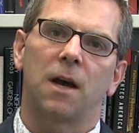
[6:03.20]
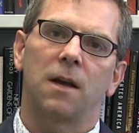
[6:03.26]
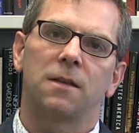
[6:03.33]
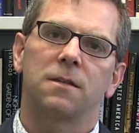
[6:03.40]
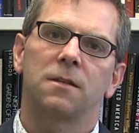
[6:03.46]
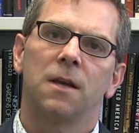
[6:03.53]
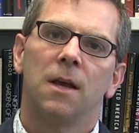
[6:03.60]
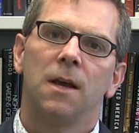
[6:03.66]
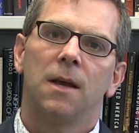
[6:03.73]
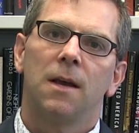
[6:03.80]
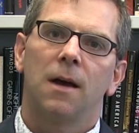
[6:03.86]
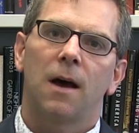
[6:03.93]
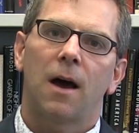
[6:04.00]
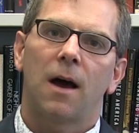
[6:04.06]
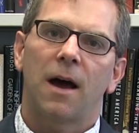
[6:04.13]
does.
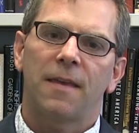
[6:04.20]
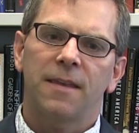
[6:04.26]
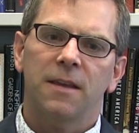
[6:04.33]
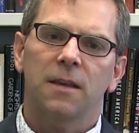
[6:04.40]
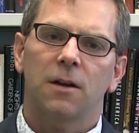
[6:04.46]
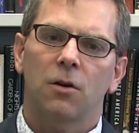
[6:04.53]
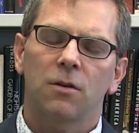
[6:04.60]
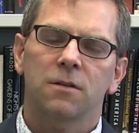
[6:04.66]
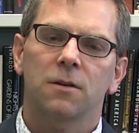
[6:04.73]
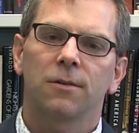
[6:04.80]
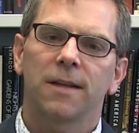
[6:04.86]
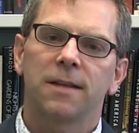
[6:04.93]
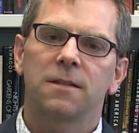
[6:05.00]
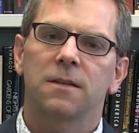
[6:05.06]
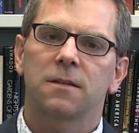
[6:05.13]
Uh, I think it also
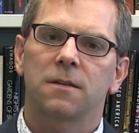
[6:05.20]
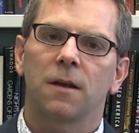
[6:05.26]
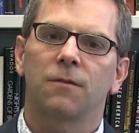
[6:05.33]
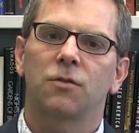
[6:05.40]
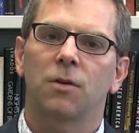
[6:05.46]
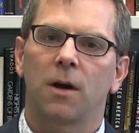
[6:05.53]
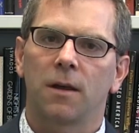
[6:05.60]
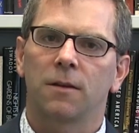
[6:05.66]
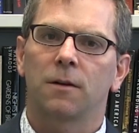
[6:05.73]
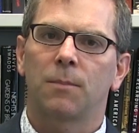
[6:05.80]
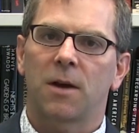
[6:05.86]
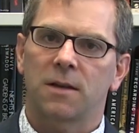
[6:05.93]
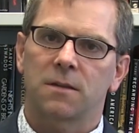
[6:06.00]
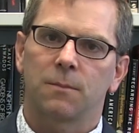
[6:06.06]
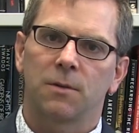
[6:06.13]
lends itself to other
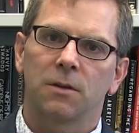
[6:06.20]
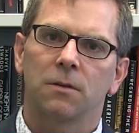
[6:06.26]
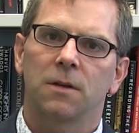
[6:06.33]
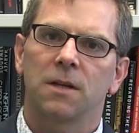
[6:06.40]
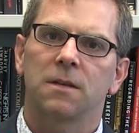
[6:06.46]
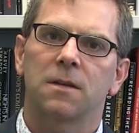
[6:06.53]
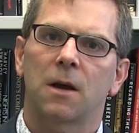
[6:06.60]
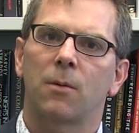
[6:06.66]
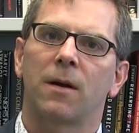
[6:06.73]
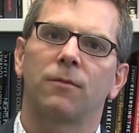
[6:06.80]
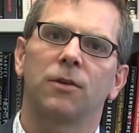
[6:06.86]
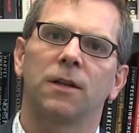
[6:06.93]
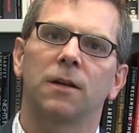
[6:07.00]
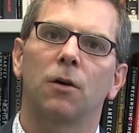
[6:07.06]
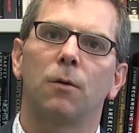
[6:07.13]
possibilities,
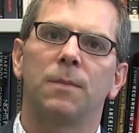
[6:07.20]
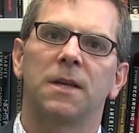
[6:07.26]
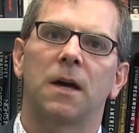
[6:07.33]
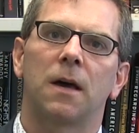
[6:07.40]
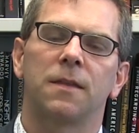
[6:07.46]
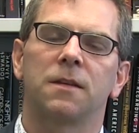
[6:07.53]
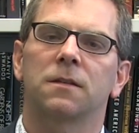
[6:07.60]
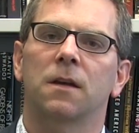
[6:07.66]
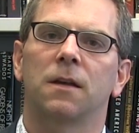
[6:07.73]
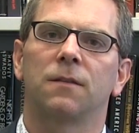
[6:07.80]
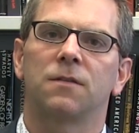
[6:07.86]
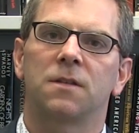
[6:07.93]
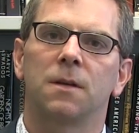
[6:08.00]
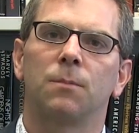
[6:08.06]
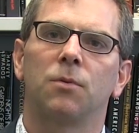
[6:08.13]
however, that go beyond this kind
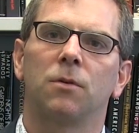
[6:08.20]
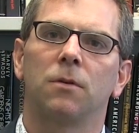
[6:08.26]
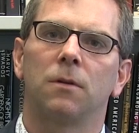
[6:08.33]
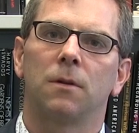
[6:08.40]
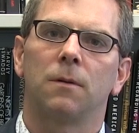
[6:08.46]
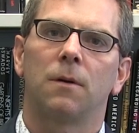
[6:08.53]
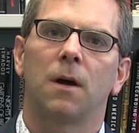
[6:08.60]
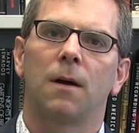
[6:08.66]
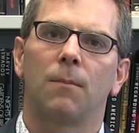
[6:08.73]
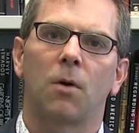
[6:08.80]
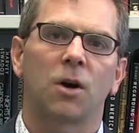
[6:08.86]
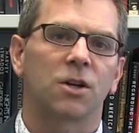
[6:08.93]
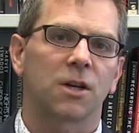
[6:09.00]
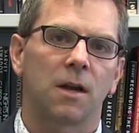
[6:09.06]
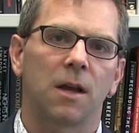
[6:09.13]
of simple uh,
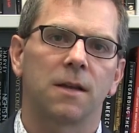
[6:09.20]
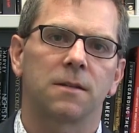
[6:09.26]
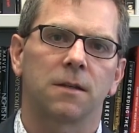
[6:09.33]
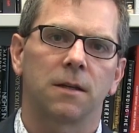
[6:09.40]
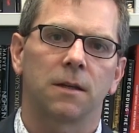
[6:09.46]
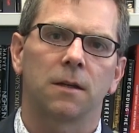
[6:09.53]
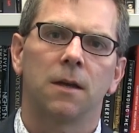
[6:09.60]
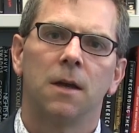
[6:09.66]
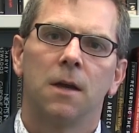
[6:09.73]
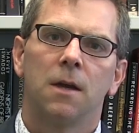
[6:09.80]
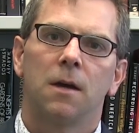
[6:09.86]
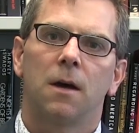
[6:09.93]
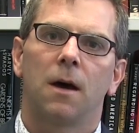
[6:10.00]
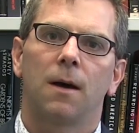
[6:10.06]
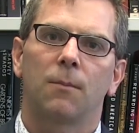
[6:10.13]
marginalizing
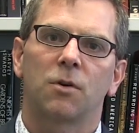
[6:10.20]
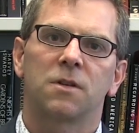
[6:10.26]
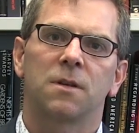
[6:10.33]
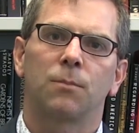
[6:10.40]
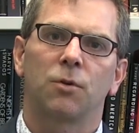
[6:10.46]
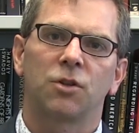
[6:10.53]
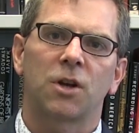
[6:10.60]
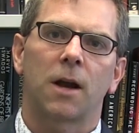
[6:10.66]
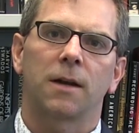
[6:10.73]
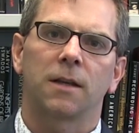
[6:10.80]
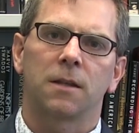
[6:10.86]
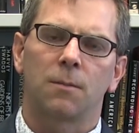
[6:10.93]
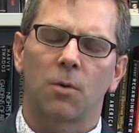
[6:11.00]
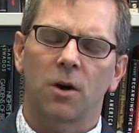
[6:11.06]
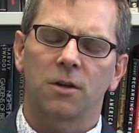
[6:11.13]
um, or simple jotting
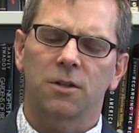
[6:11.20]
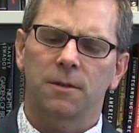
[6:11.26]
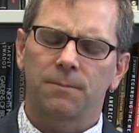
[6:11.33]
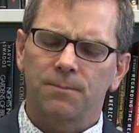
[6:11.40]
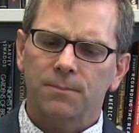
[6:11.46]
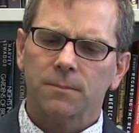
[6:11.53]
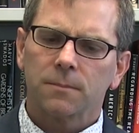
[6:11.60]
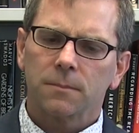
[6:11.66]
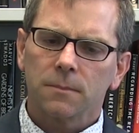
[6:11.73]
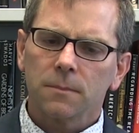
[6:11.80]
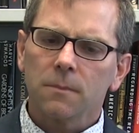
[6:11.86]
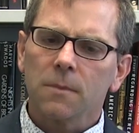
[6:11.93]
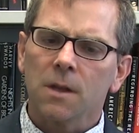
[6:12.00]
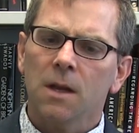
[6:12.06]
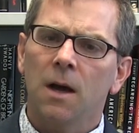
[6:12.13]
in the margin.
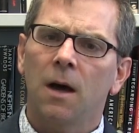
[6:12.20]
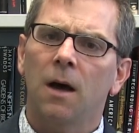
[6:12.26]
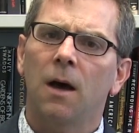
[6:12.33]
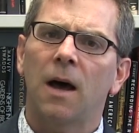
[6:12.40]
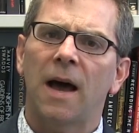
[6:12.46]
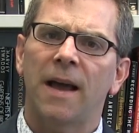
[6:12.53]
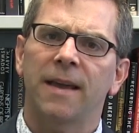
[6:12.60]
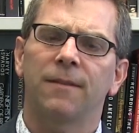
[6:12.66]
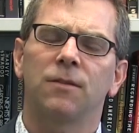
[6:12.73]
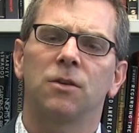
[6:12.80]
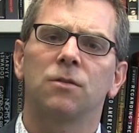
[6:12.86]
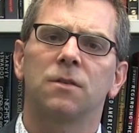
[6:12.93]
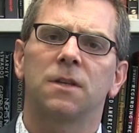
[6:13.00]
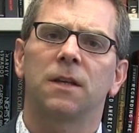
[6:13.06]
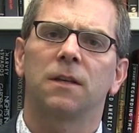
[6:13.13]
Uh, I have
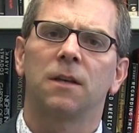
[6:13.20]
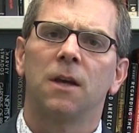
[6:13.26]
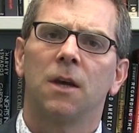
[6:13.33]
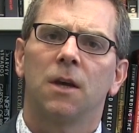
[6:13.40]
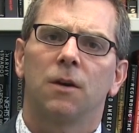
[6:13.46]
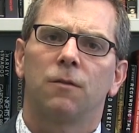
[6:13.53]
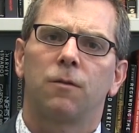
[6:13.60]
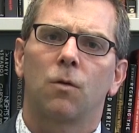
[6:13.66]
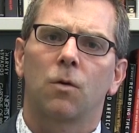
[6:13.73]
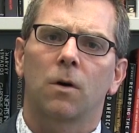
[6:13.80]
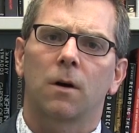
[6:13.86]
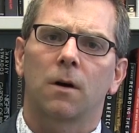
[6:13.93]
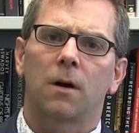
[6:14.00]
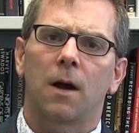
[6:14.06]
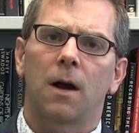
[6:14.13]
used it
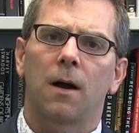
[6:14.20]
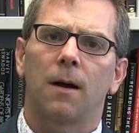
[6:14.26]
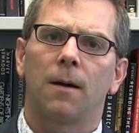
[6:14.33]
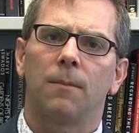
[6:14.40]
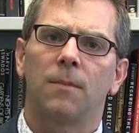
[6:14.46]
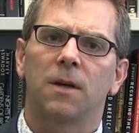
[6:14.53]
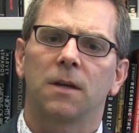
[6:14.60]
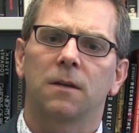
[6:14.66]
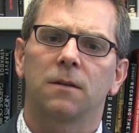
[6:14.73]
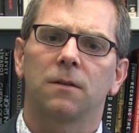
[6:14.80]
for um,